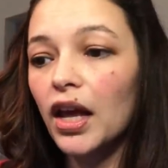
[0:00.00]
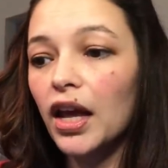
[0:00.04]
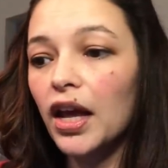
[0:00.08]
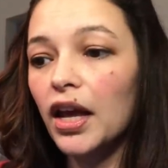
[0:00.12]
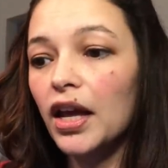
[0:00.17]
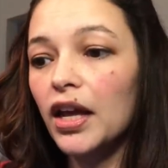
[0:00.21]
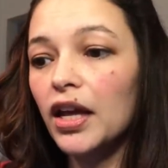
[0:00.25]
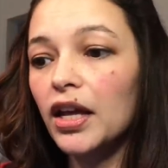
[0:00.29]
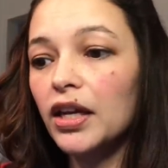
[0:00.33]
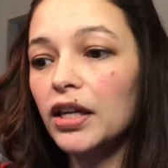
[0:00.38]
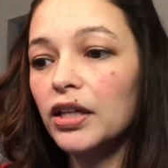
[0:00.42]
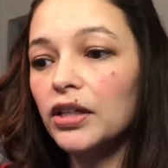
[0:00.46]

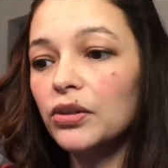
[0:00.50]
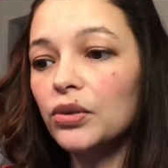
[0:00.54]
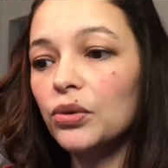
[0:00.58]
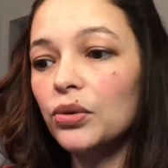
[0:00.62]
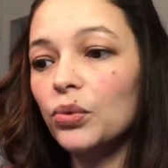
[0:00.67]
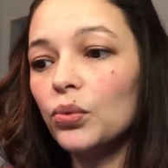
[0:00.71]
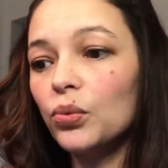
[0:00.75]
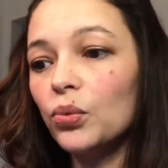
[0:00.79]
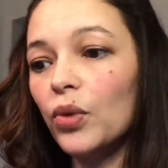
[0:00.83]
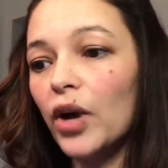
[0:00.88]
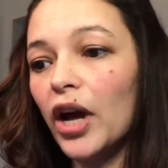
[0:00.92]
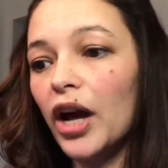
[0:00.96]
And
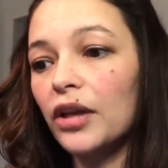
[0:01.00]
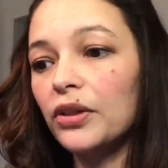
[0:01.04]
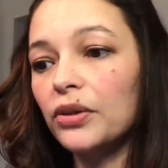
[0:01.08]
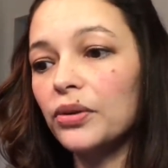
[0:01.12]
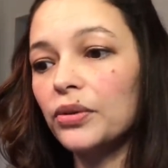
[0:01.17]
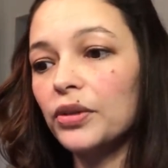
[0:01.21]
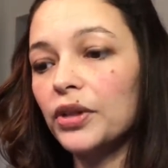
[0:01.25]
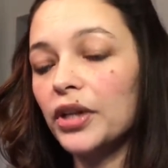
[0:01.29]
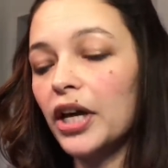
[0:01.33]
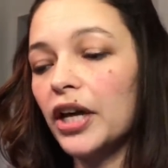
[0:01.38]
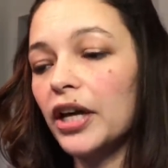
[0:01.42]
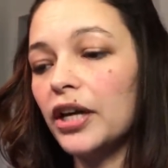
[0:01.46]

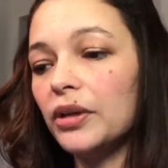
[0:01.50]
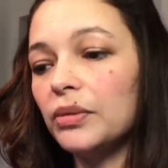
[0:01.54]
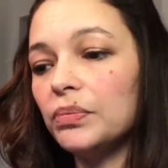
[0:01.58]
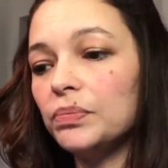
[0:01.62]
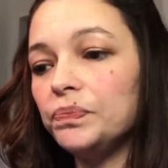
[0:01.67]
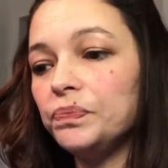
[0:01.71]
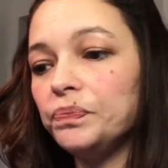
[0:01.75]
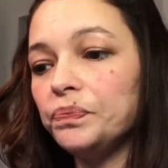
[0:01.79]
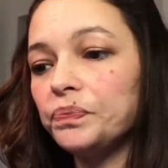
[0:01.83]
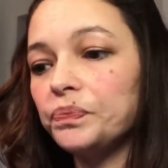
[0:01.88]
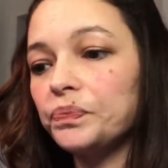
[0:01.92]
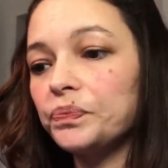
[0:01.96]
rather
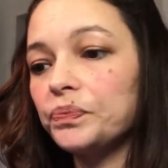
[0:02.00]
than,